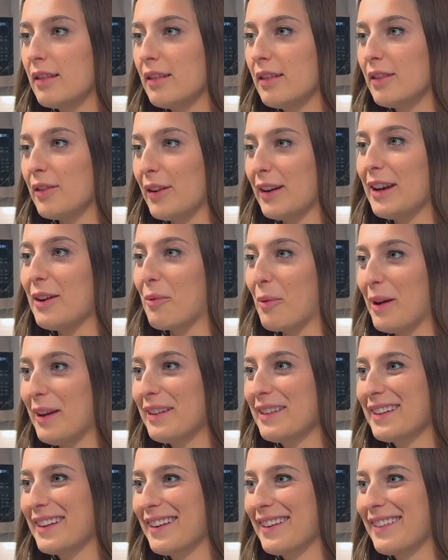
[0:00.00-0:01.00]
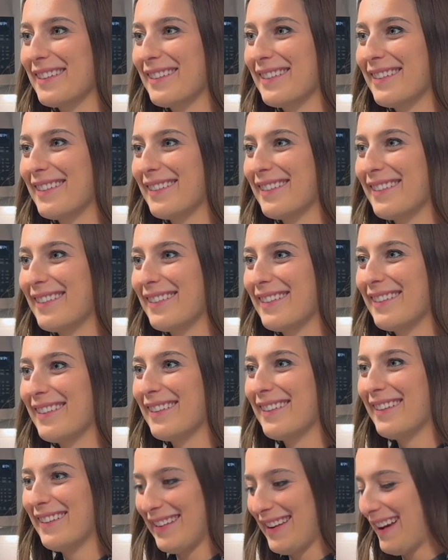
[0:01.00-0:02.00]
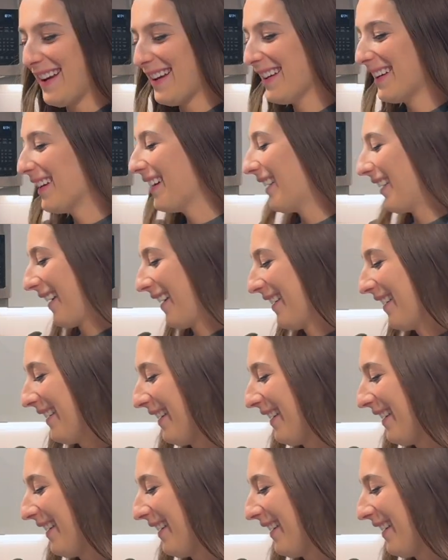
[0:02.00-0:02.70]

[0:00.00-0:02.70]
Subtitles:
Ready to whisk? Yeah? Okay.